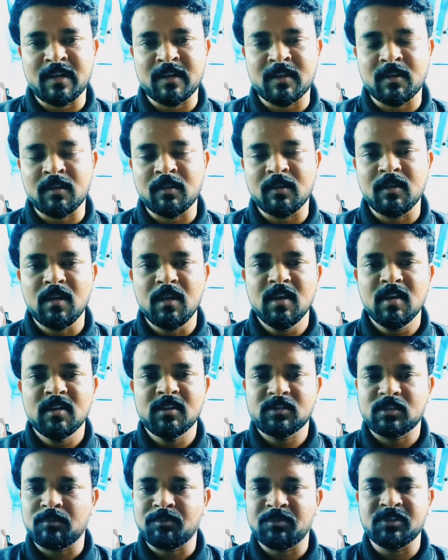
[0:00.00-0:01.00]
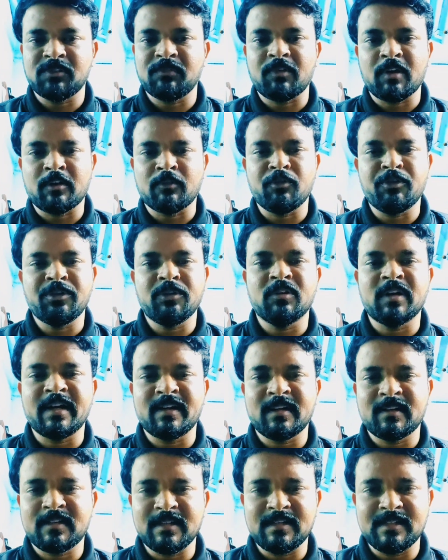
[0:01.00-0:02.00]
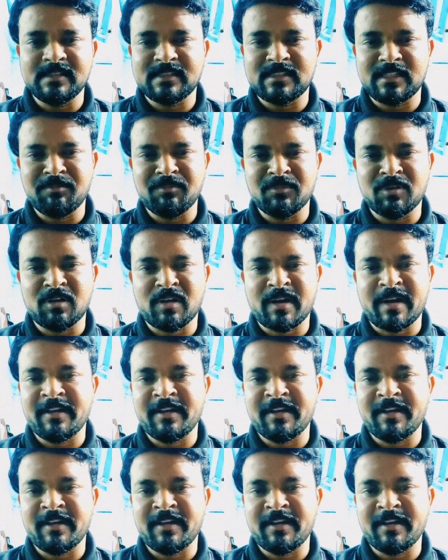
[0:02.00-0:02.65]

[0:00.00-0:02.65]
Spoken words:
Like suppose if you are going to conduct any seminar,